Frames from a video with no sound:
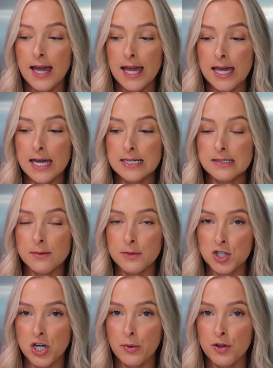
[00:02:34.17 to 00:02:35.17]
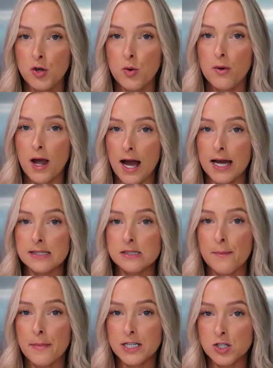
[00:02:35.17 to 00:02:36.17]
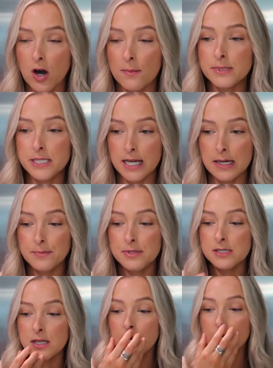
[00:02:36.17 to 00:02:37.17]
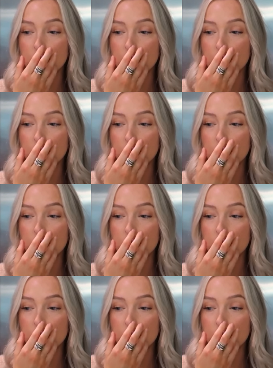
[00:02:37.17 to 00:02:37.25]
and I'm gonna share with you guys my top tips